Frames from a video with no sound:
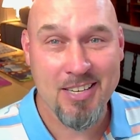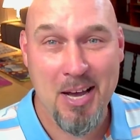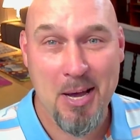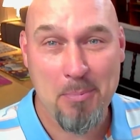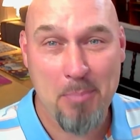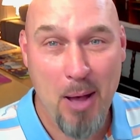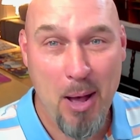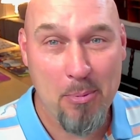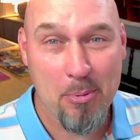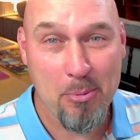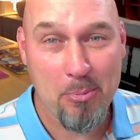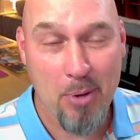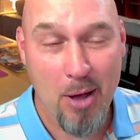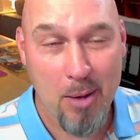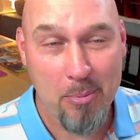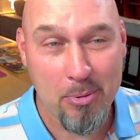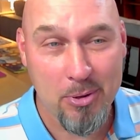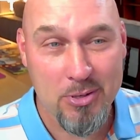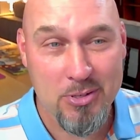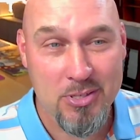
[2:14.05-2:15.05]

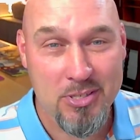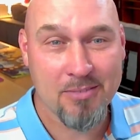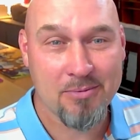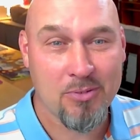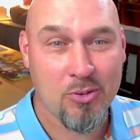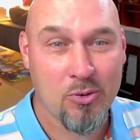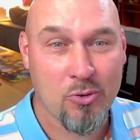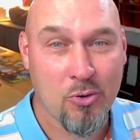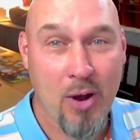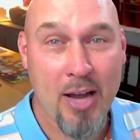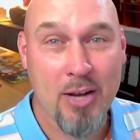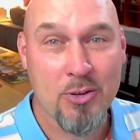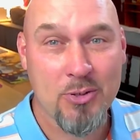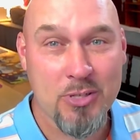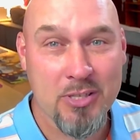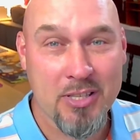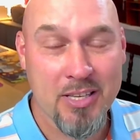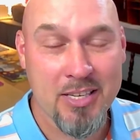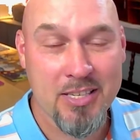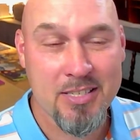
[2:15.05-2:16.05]
Pauper's Crackles
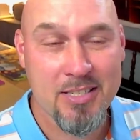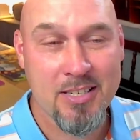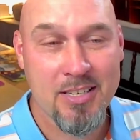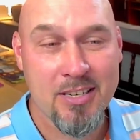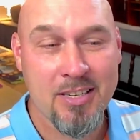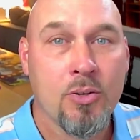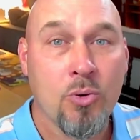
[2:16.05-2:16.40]
list.